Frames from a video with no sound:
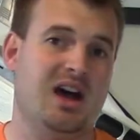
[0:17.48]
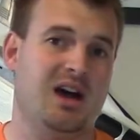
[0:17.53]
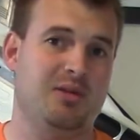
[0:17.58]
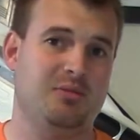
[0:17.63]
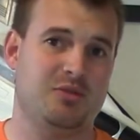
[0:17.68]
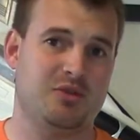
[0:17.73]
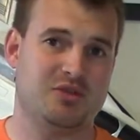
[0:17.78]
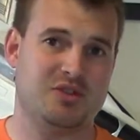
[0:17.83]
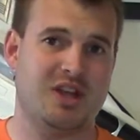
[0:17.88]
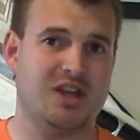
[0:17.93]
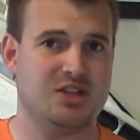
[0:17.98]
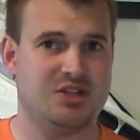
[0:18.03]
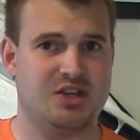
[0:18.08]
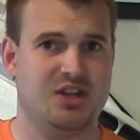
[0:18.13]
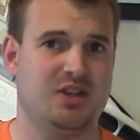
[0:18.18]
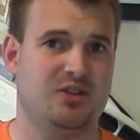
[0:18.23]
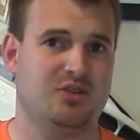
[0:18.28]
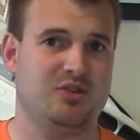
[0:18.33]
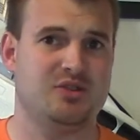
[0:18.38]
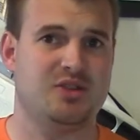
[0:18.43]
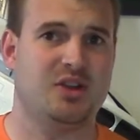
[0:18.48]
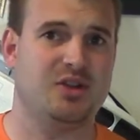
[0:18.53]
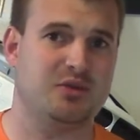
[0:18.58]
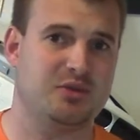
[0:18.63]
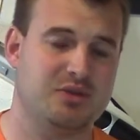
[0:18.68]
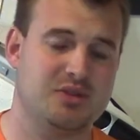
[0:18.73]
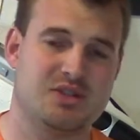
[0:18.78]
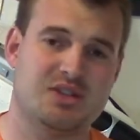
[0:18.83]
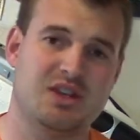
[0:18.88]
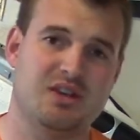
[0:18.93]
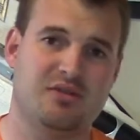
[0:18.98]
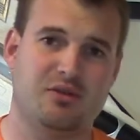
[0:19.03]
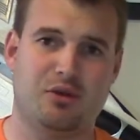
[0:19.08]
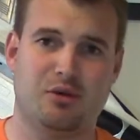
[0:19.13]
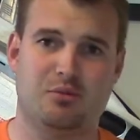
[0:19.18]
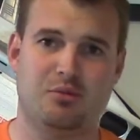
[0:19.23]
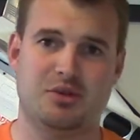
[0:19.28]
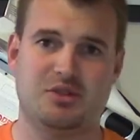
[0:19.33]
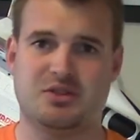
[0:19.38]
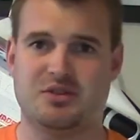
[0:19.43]
There's 8 channels on the
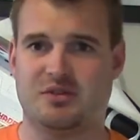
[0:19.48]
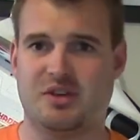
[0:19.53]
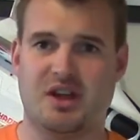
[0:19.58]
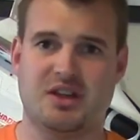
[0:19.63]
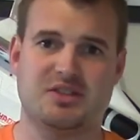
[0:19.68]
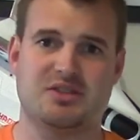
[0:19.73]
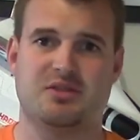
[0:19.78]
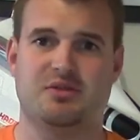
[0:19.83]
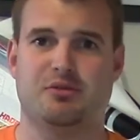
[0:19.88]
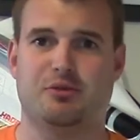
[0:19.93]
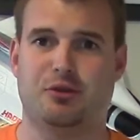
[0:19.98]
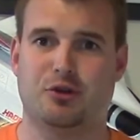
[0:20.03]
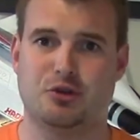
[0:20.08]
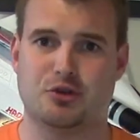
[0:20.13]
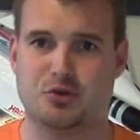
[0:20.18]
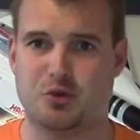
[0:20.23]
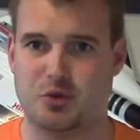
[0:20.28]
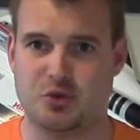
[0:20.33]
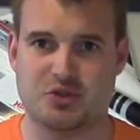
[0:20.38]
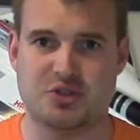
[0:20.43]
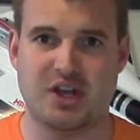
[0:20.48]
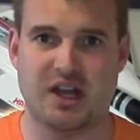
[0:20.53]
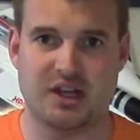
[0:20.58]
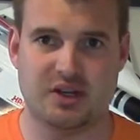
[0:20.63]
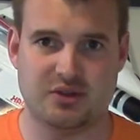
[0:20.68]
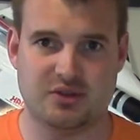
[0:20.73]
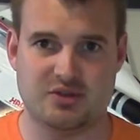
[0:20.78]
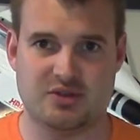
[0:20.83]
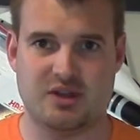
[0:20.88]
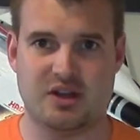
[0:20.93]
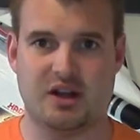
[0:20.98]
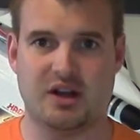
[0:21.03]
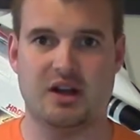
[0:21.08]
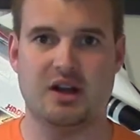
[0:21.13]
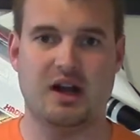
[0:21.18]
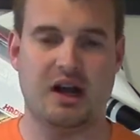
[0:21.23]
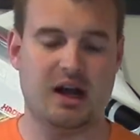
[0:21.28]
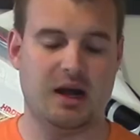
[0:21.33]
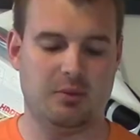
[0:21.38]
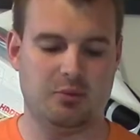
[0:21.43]
receiver, but you've got some virtual channels
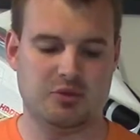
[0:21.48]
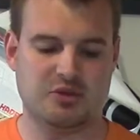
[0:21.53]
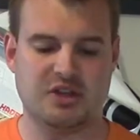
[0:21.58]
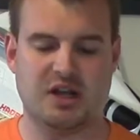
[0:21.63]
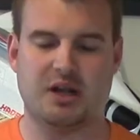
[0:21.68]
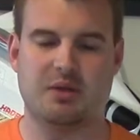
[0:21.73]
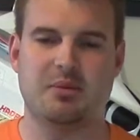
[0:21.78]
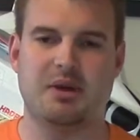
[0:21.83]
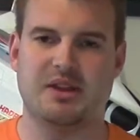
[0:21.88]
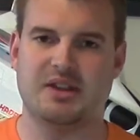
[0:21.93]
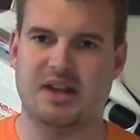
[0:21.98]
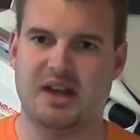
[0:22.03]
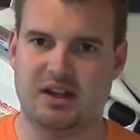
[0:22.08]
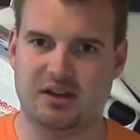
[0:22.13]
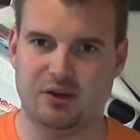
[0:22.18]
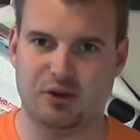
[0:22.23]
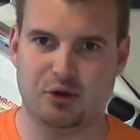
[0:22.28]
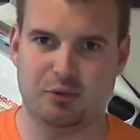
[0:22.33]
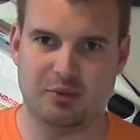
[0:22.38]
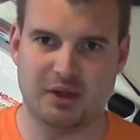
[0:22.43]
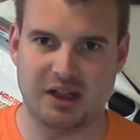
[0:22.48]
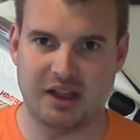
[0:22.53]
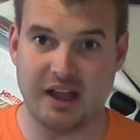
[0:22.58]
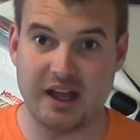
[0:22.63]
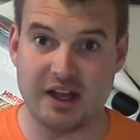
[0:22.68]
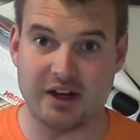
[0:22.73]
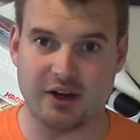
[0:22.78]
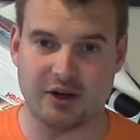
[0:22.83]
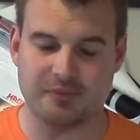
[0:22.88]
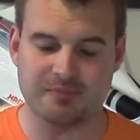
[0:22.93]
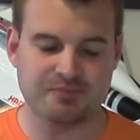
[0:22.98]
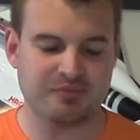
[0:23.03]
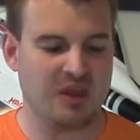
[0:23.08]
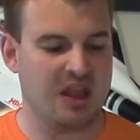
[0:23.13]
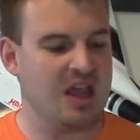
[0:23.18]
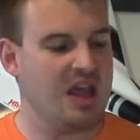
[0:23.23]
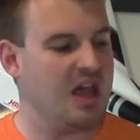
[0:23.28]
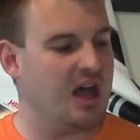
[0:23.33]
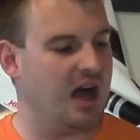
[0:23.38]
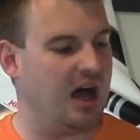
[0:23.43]
there. We'll talk about that a little bit later.
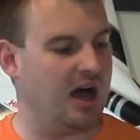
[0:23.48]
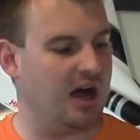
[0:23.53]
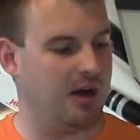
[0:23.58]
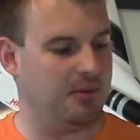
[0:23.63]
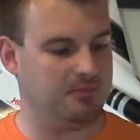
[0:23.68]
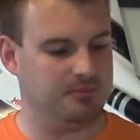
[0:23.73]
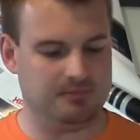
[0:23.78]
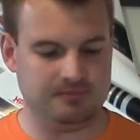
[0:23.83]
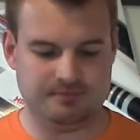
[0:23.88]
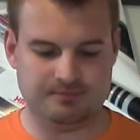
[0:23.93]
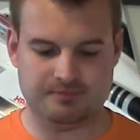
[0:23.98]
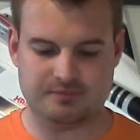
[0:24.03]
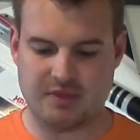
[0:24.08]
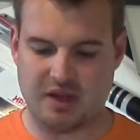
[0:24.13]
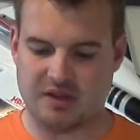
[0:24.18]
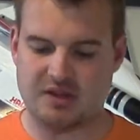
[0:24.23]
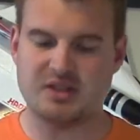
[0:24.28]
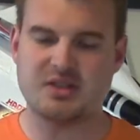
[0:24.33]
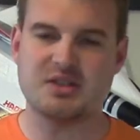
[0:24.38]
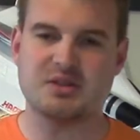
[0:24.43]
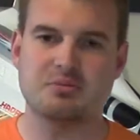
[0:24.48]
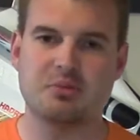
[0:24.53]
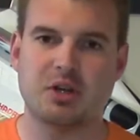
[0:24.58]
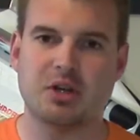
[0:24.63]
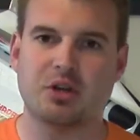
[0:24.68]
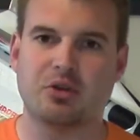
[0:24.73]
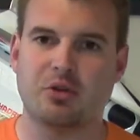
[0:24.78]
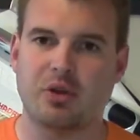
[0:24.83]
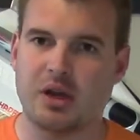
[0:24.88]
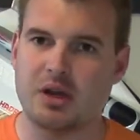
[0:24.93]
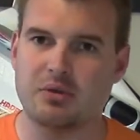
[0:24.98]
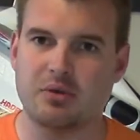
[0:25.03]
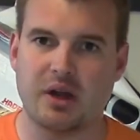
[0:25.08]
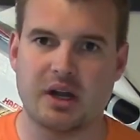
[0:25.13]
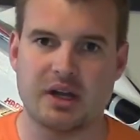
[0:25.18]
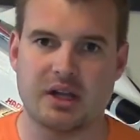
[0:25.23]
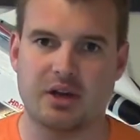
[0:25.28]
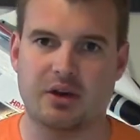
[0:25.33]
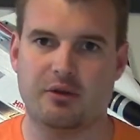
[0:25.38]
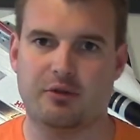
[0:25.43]
Now this has been a great
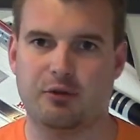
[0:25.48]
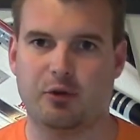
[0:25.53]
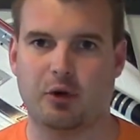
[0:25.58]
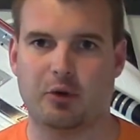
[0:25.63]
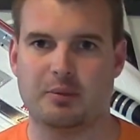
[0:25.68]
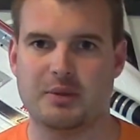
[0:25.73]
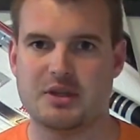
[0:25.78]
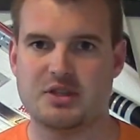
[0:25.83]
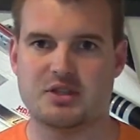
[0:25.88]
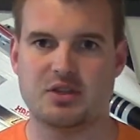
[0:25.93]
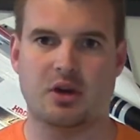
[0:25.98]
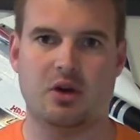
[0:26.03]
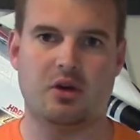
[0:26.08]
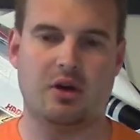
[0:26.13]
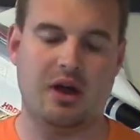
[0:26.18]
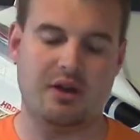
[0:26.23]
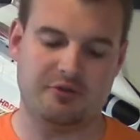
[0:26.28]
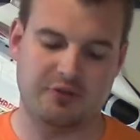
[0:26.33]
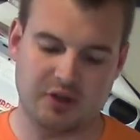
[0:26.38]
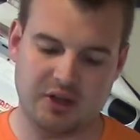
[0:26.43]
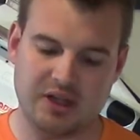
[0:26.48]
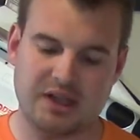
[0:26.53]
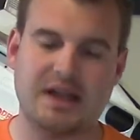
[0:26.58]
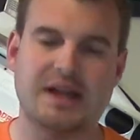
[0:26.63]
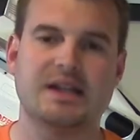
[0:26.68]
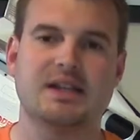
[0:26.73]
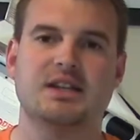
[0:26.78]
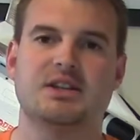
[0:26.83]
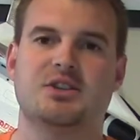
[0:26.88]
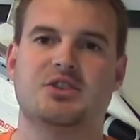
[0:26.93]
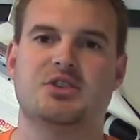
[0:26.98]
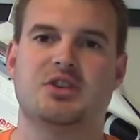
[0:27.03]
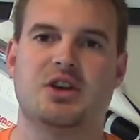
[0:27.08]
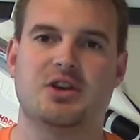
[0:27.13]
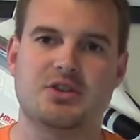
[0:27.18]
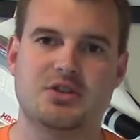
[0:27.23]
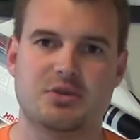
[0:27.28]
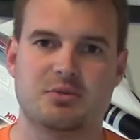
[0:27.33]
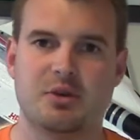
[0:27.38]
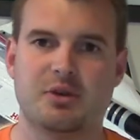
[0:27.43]
radio for me, so I feel like I need to
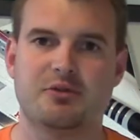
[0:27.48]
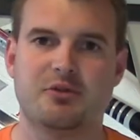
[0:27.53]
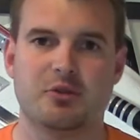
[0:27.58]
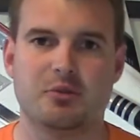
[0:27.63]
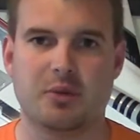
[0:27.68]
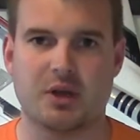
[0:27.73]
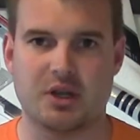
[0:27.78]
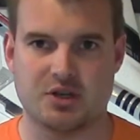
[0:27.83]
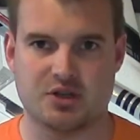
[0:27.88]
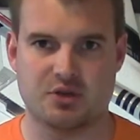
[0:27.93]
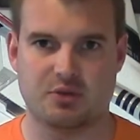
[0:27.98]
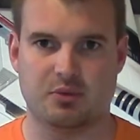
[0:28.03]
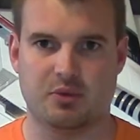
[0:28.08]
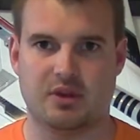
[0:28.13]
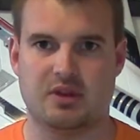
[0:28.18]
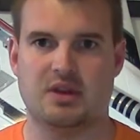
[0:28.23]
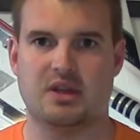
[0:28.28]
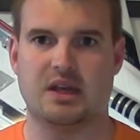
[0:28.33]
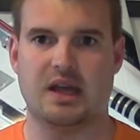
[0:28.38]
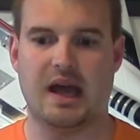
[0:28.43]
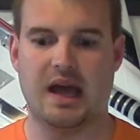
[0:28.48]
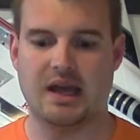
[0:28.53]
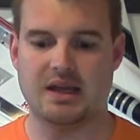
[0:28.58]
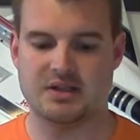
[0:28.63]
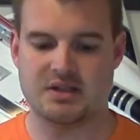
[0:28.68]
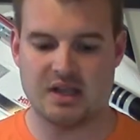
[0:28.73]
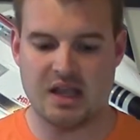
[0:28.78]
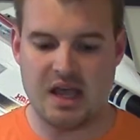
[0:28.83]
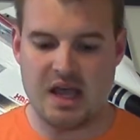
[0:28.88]
share some information with you guys.